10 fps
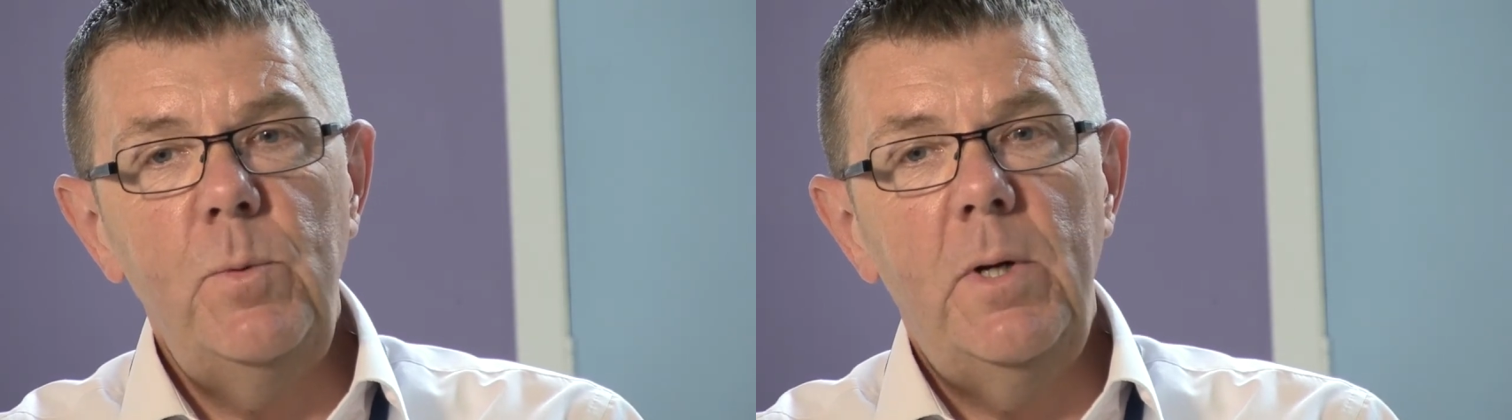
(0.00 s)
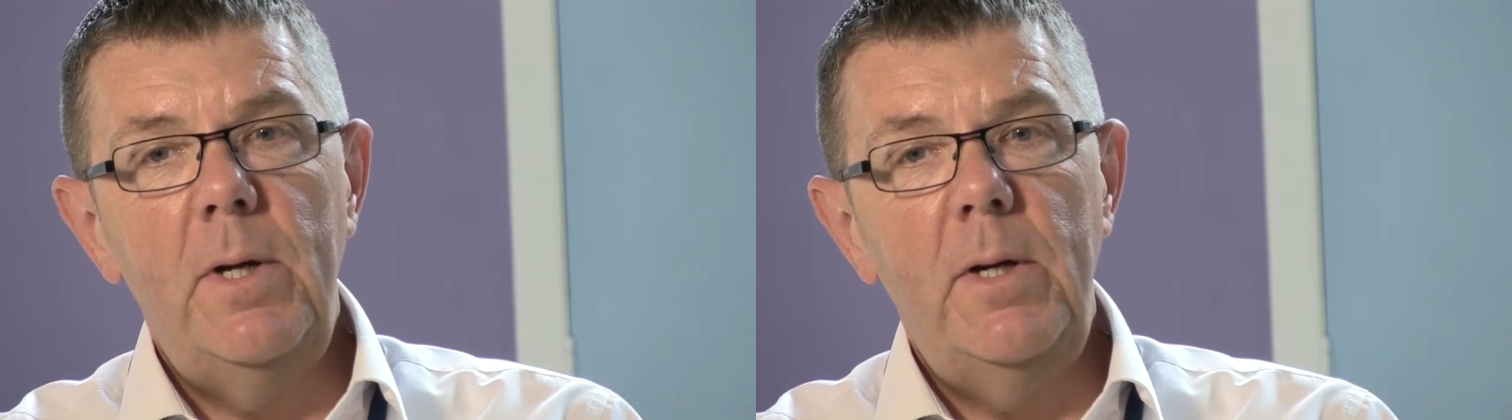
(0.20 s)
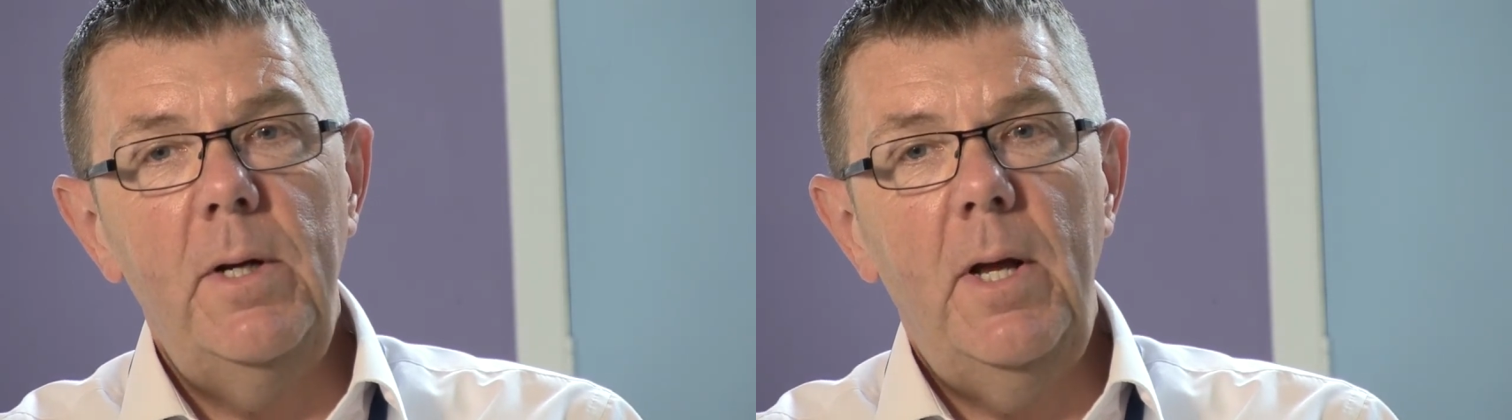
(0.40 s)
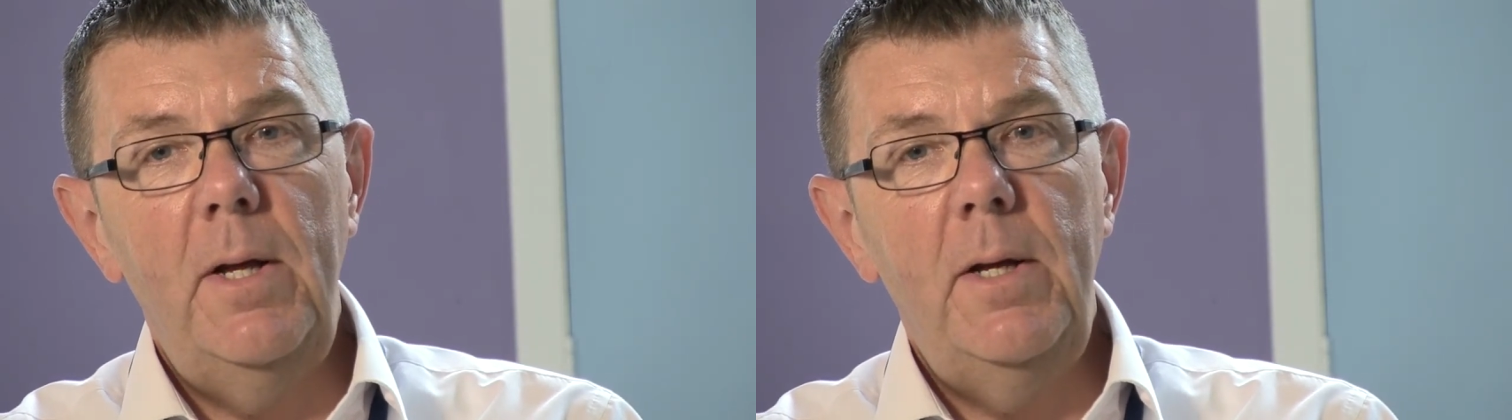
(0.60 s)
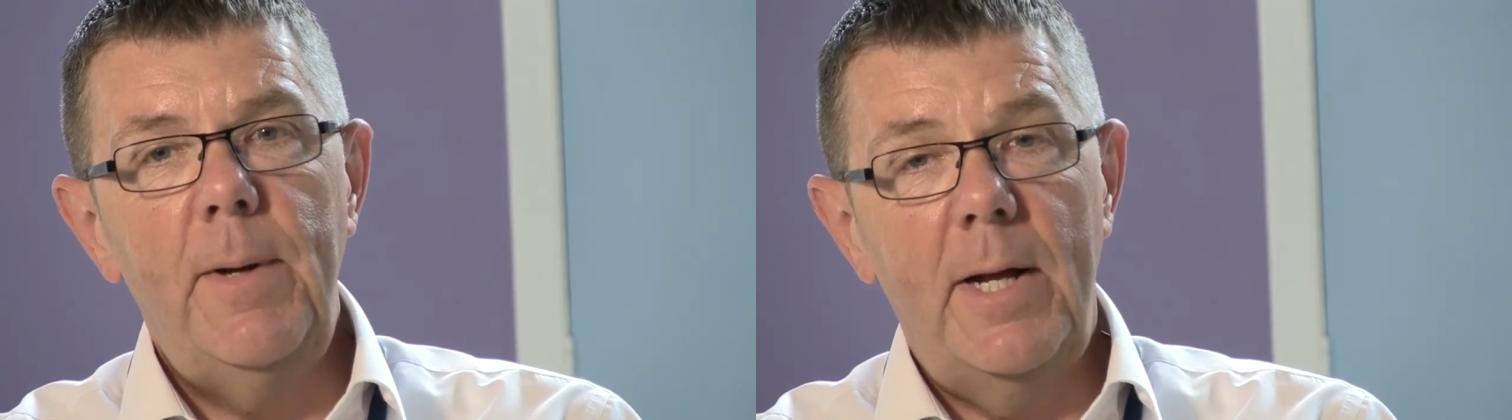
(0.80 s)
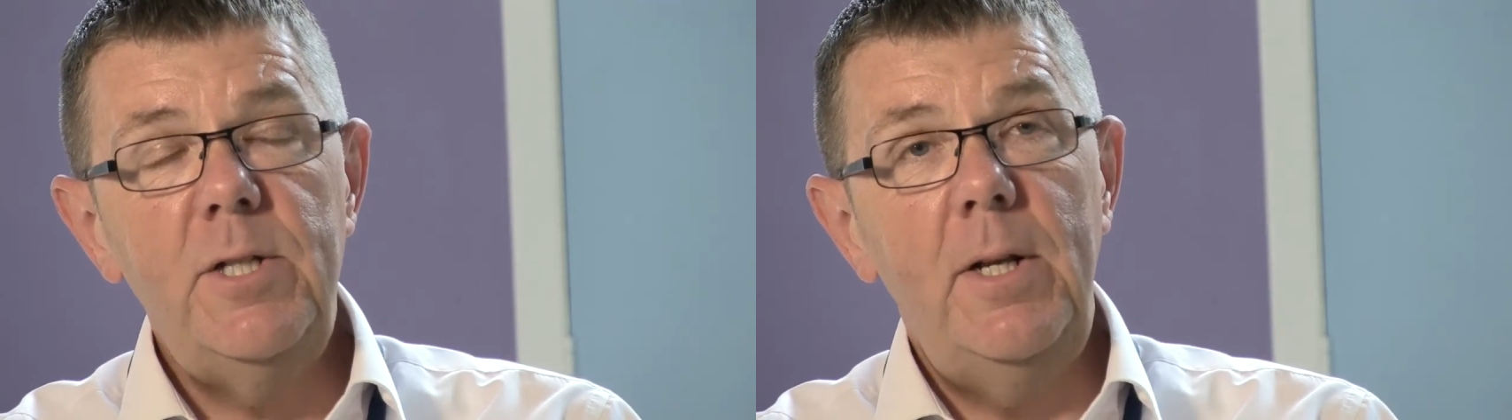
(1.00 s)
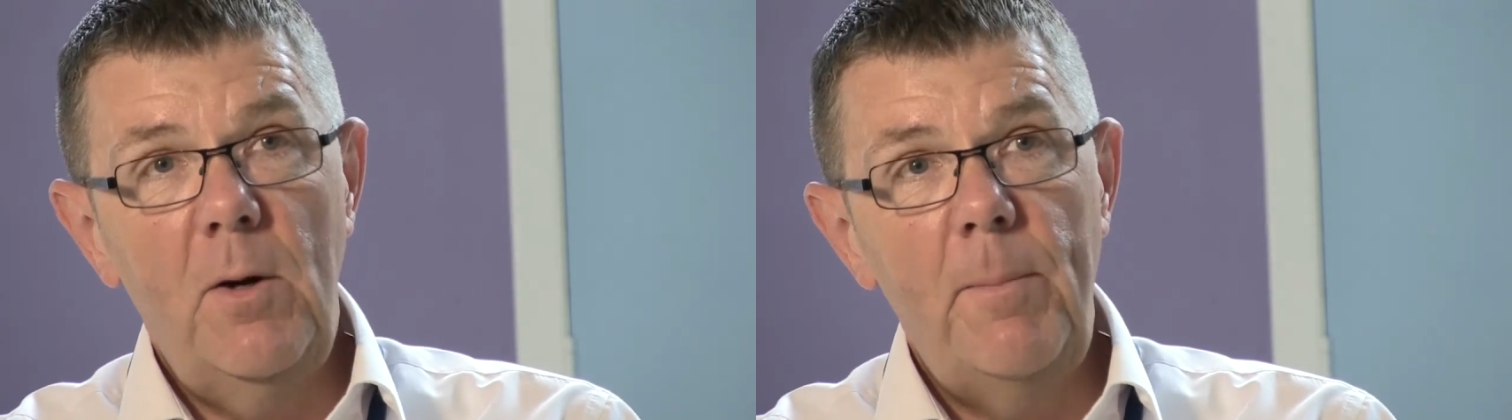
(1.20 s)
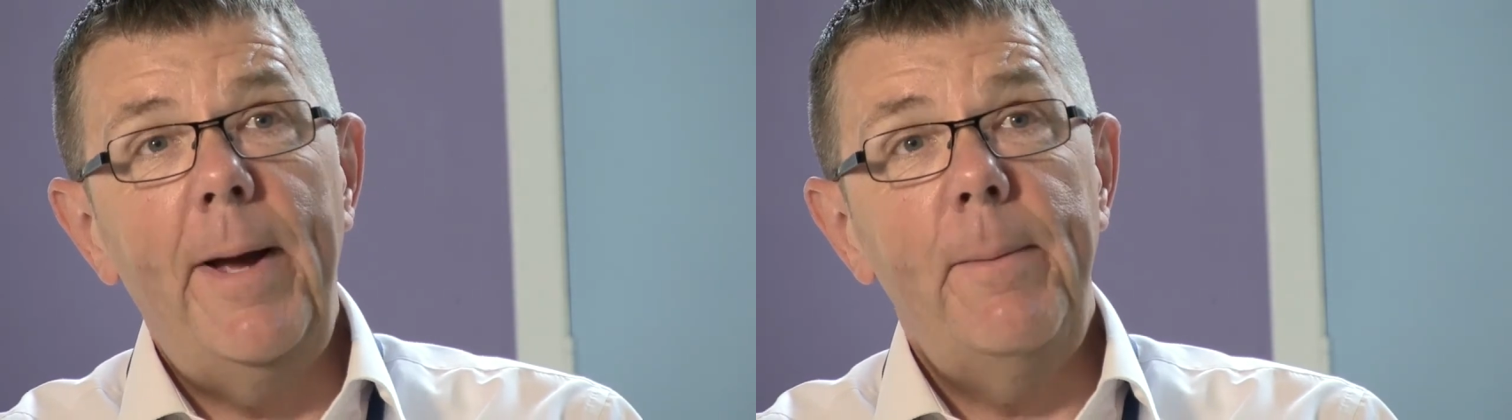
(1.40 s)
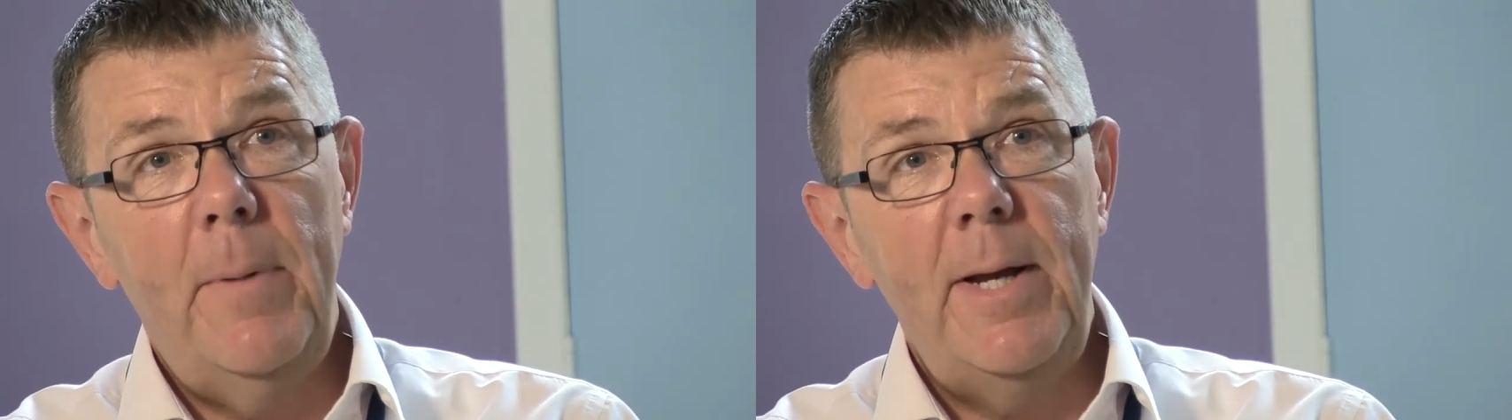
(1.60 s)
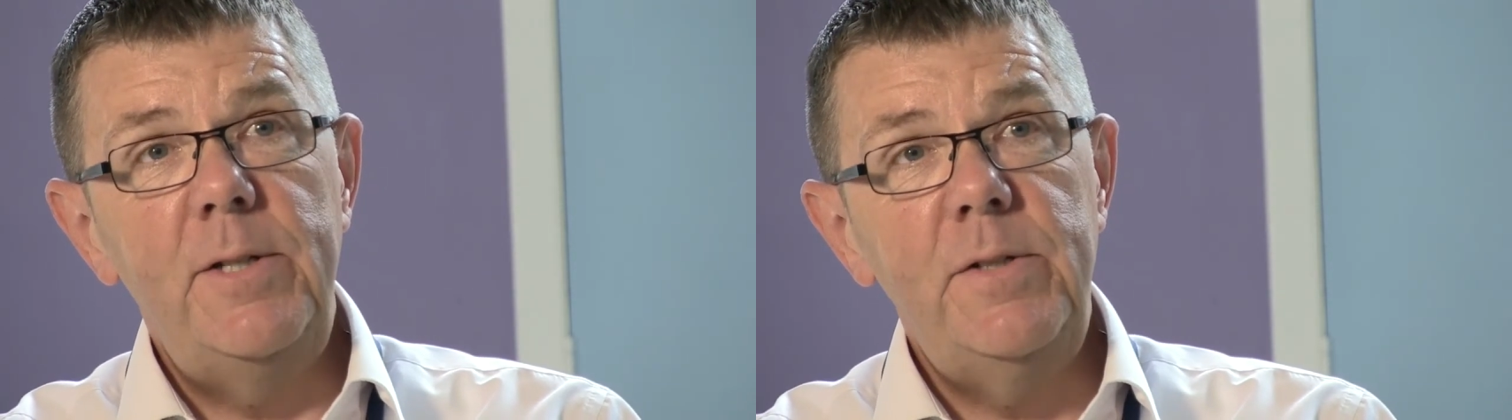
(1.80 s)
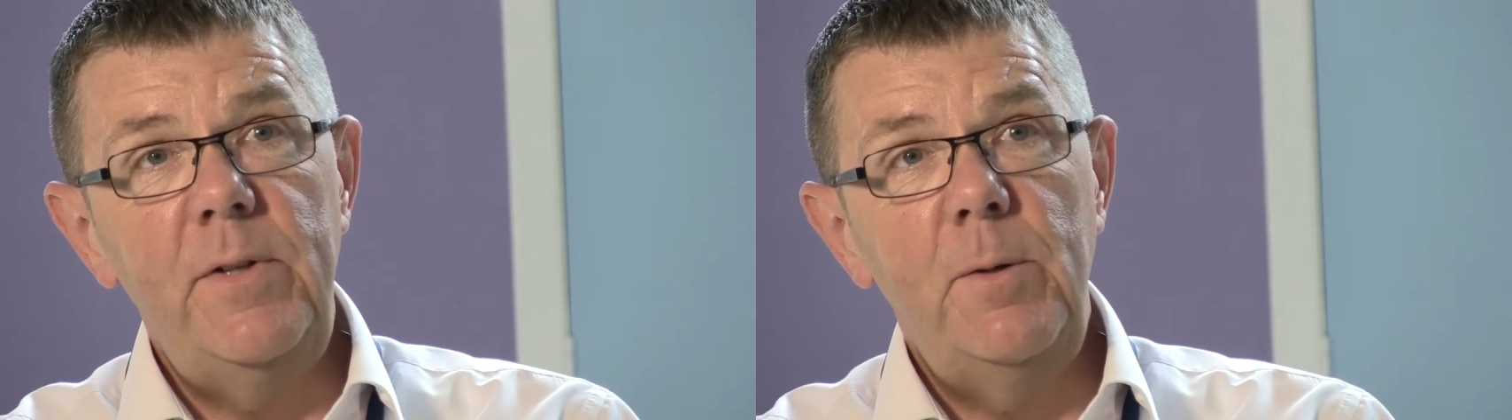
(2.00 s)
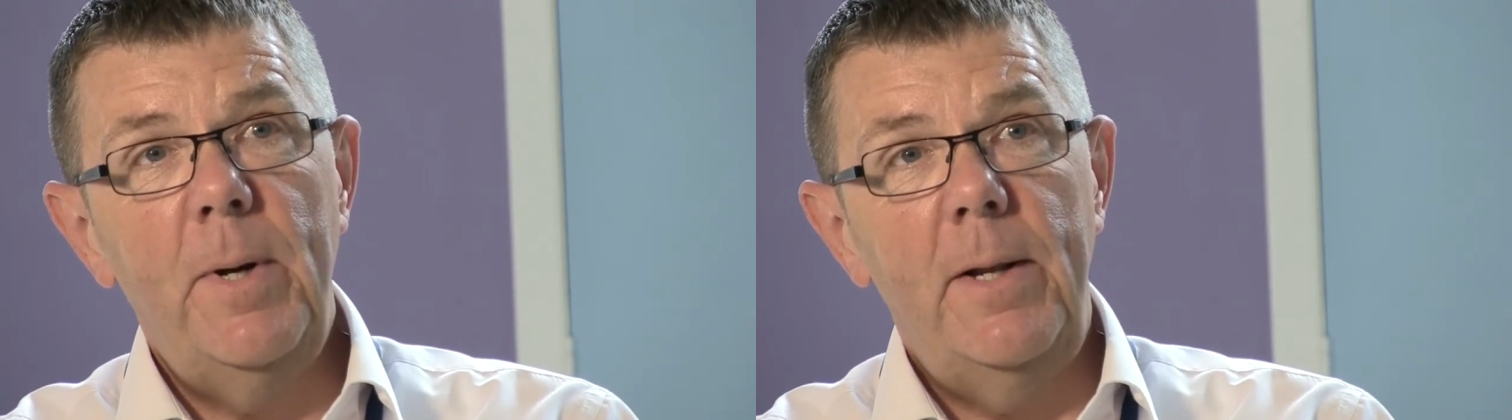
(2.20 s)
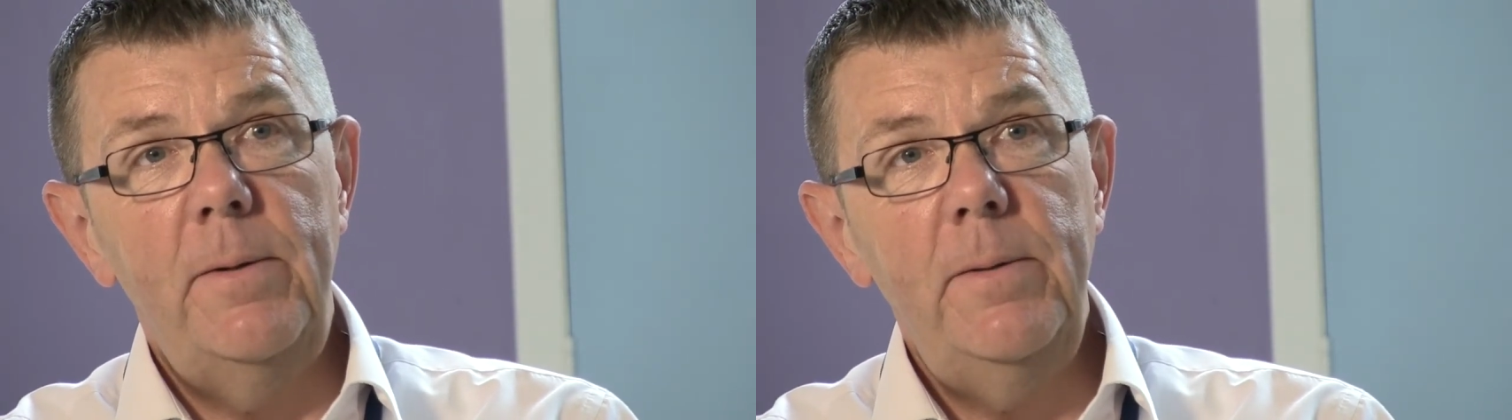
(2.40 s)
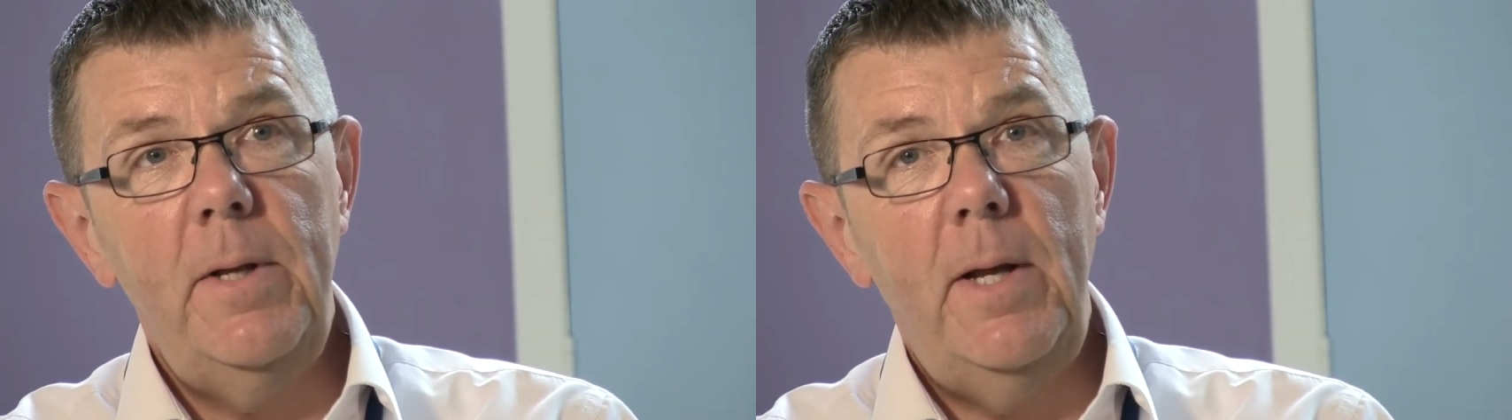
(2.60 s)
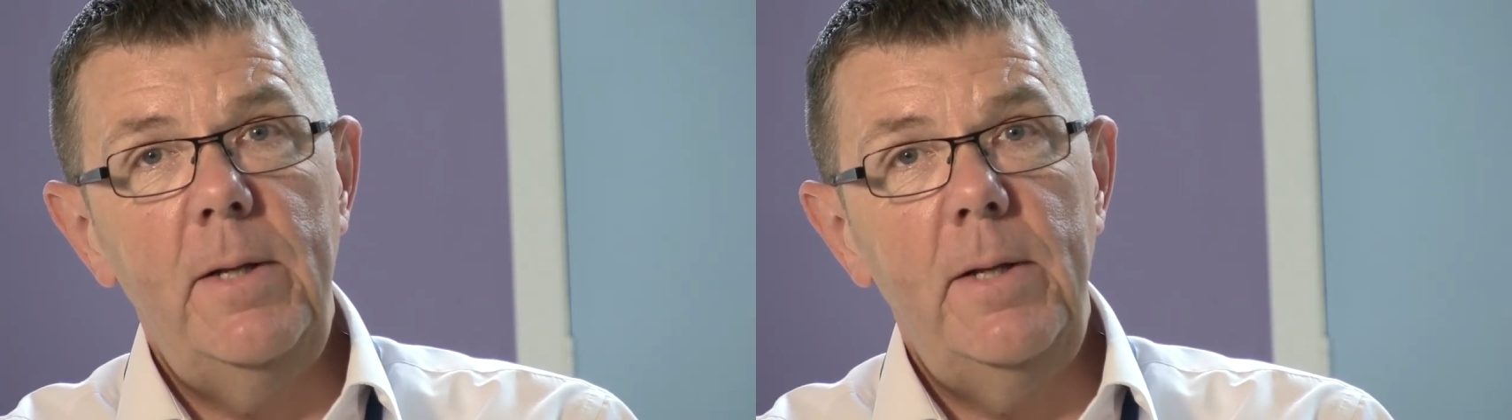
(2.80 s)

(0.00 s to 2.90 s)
were actually on my interview panel,